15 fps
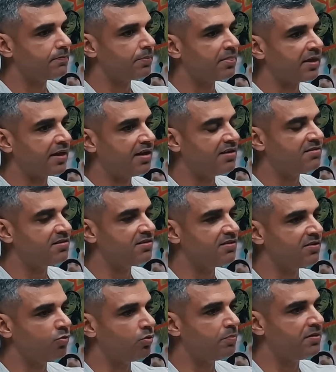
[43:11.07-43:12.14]
the kid, he
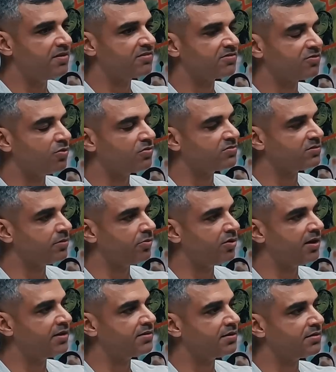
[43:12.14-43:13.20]
will be so
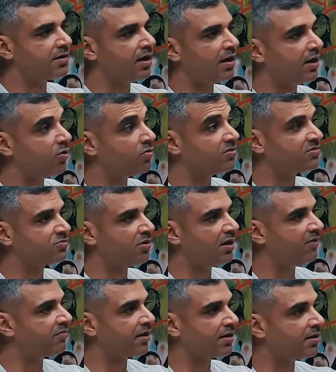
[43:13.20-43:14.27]
stimulated that he wants to
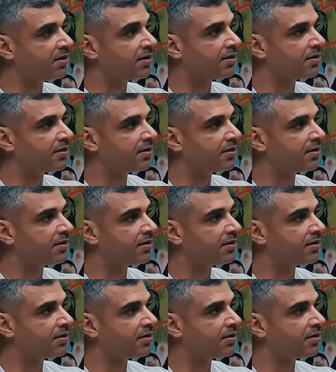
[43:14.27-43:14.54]
leave the clinic.